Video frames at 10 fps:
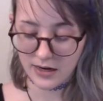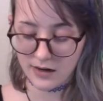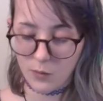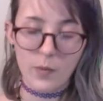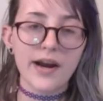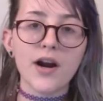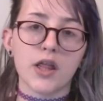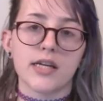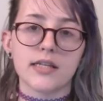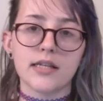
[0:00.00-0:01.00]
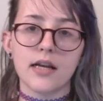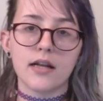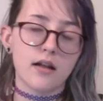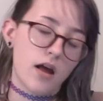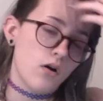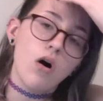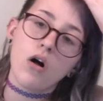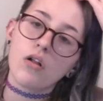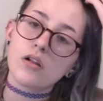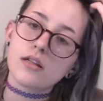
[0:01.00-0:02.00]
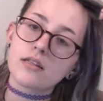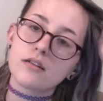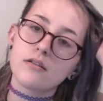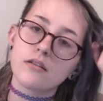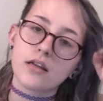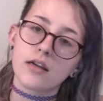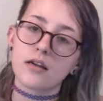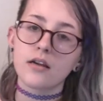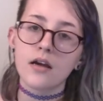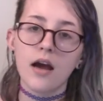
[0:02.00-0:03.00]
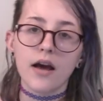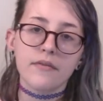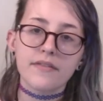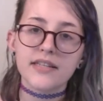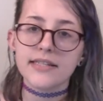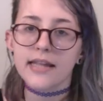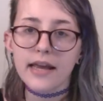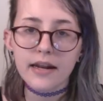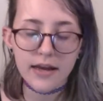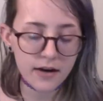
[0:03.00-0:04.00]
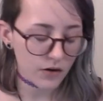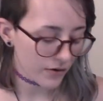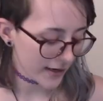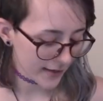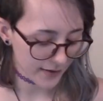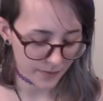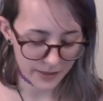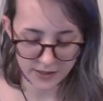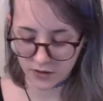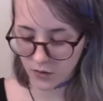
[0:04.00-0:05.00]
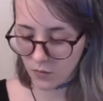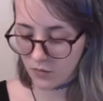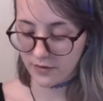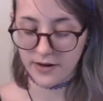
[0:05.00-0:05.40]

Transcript: wear this at all to like, I don't have to stain it or anything to make it look worn.